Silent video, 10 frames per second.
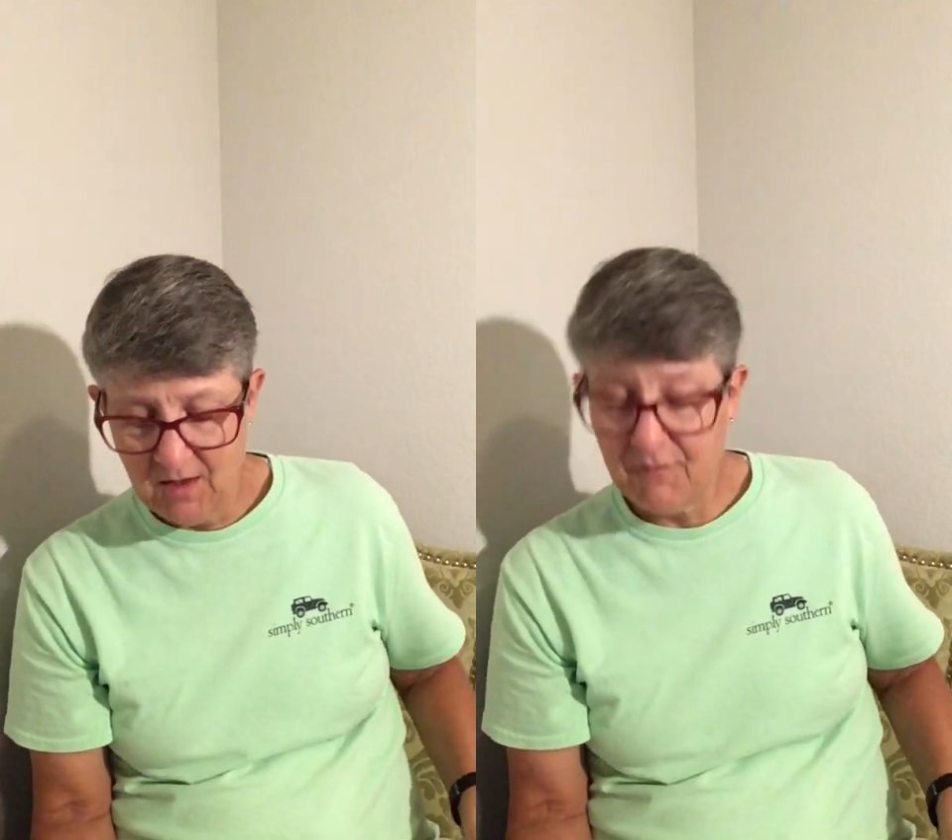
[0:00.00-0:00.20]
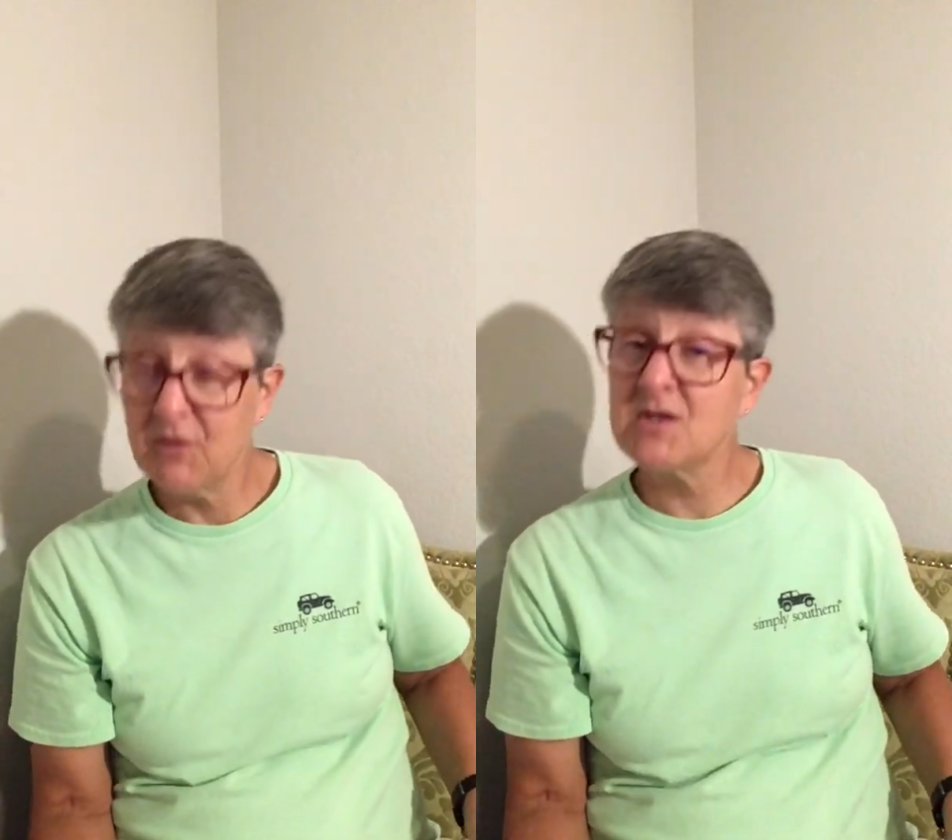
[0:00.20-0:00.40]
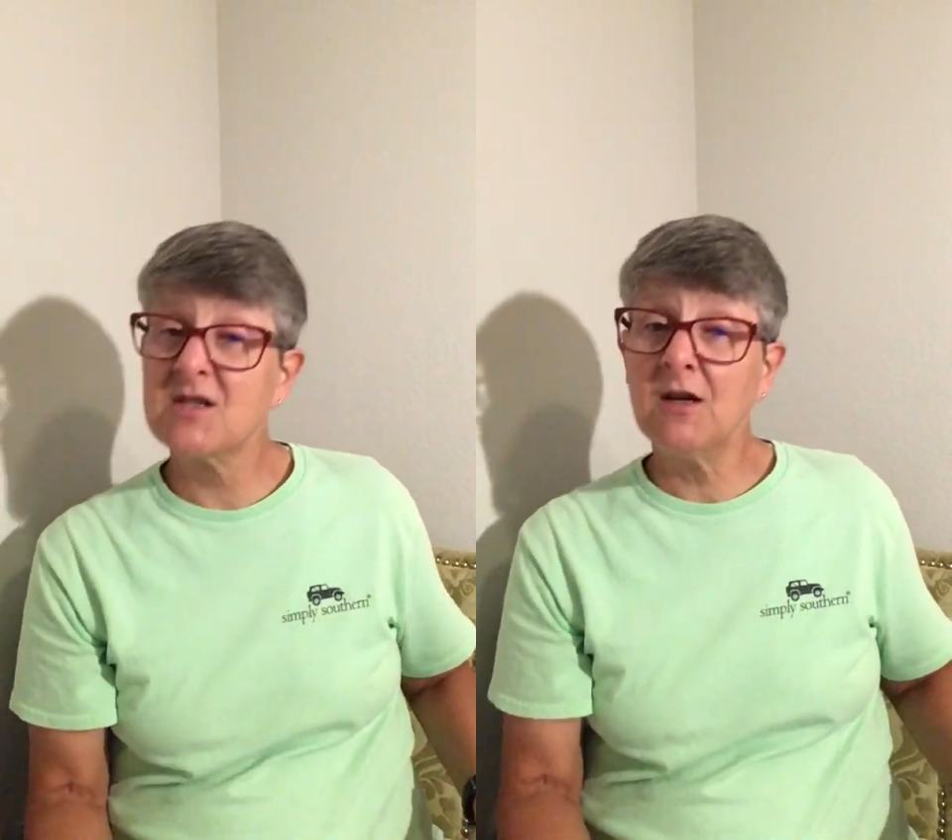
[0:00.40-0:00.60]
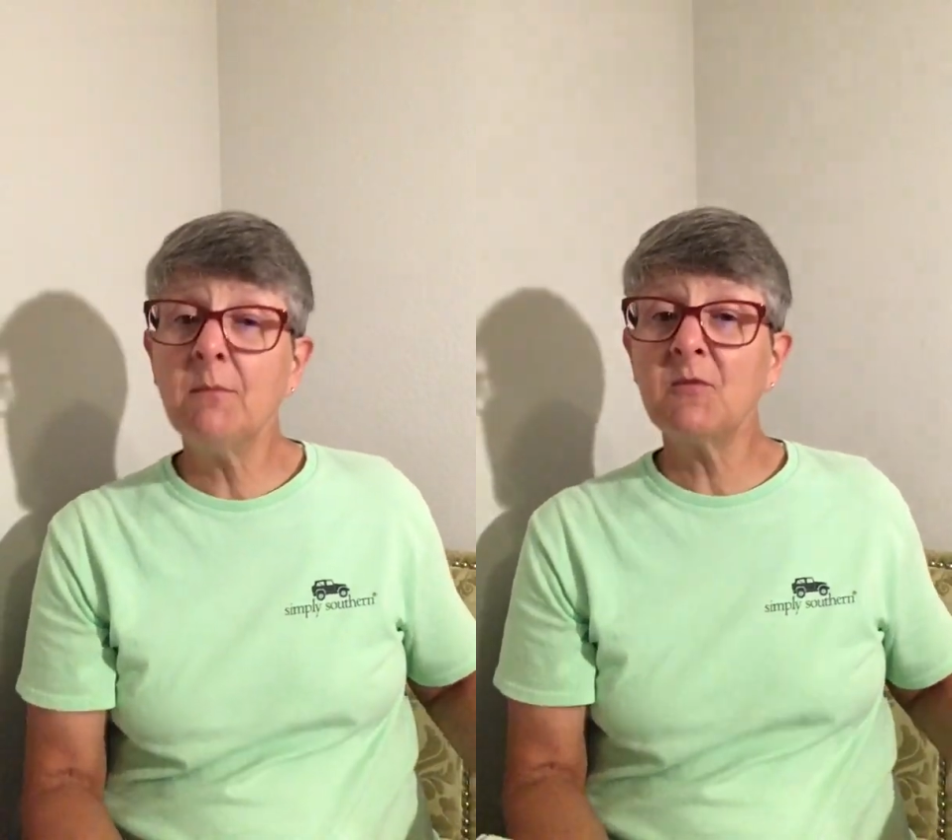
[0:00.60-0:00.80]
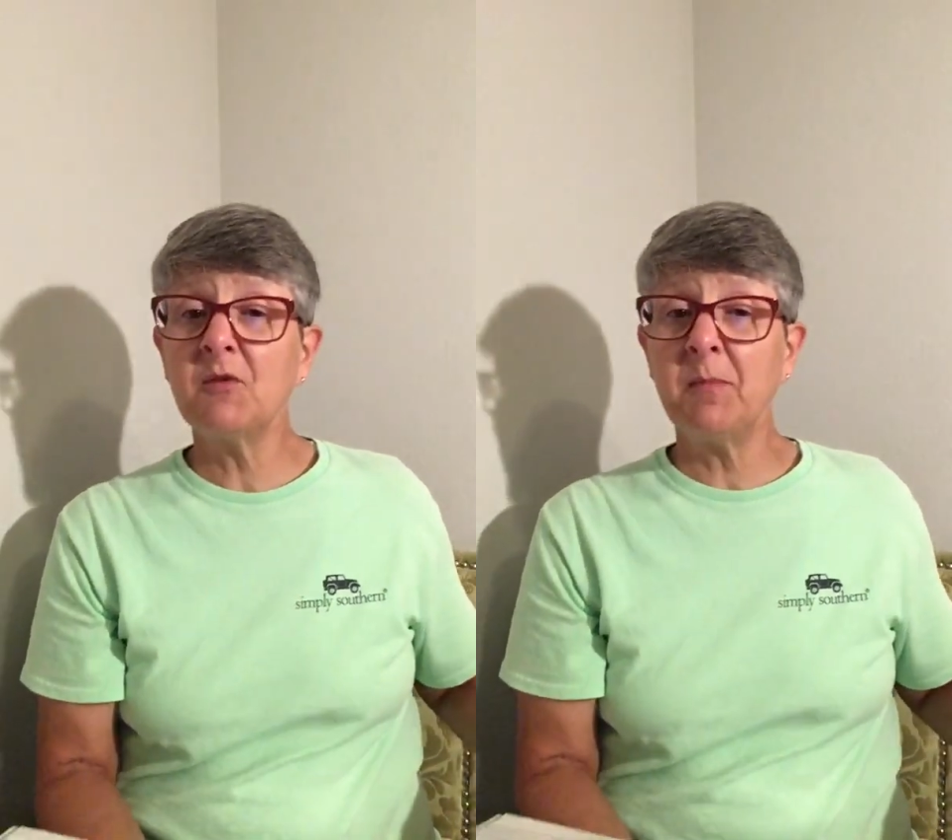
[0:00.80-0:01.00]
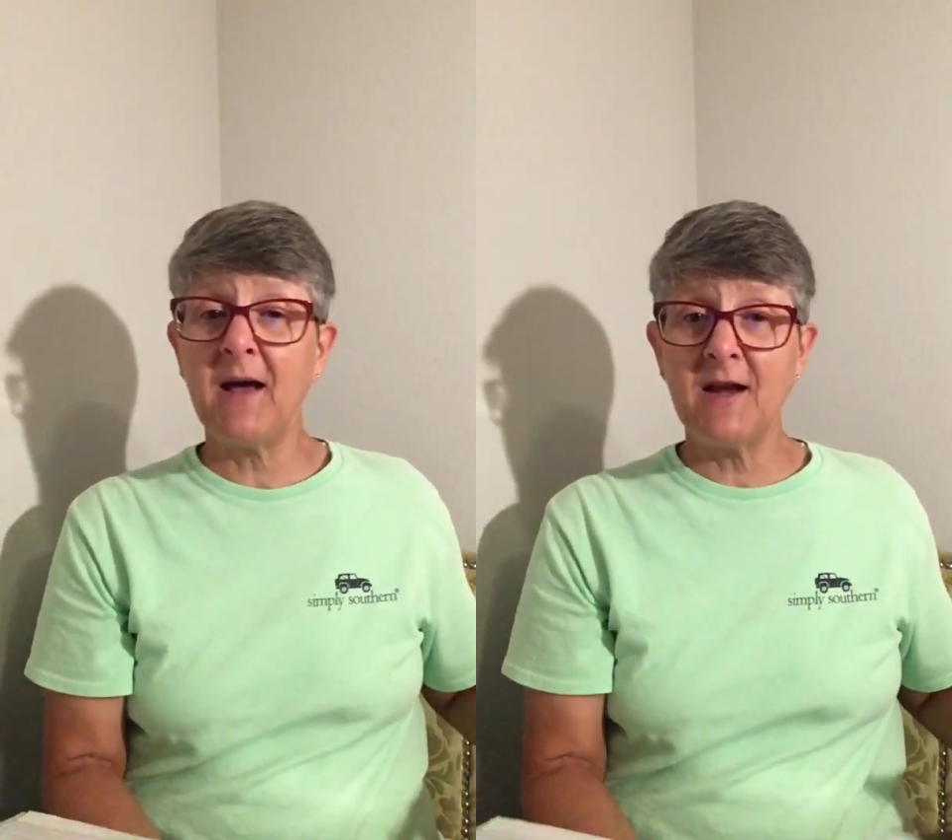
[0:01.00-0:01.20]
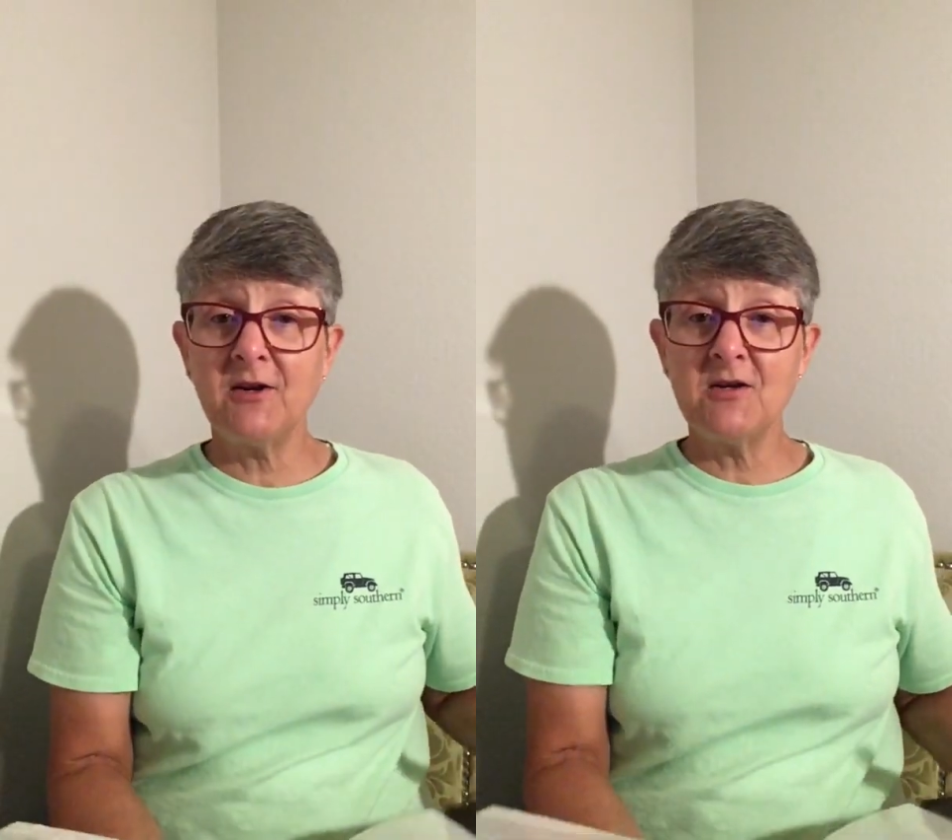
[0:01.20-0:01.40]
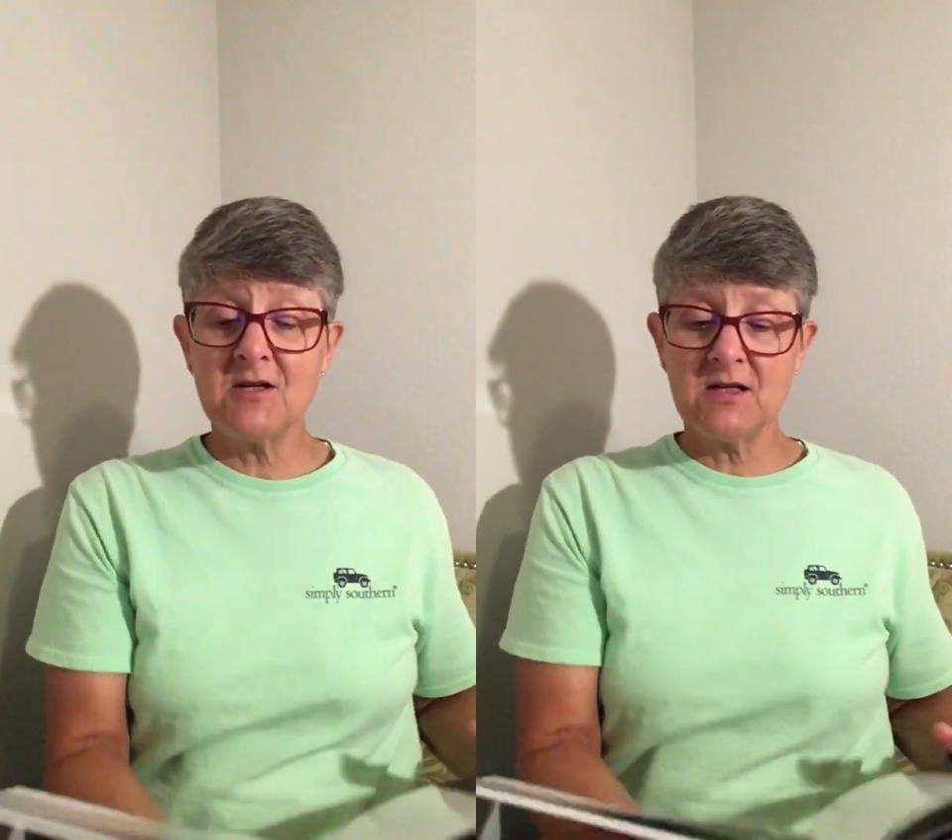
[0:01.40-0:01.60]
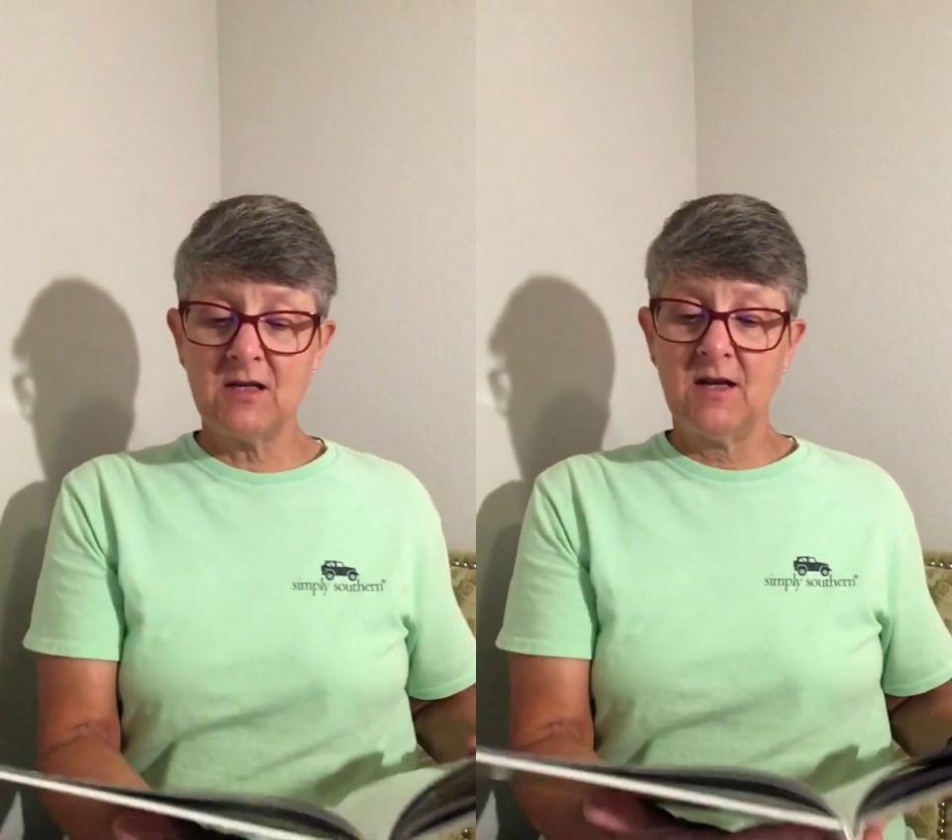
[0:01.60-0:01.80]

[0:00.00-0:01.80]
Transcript: For some spiders,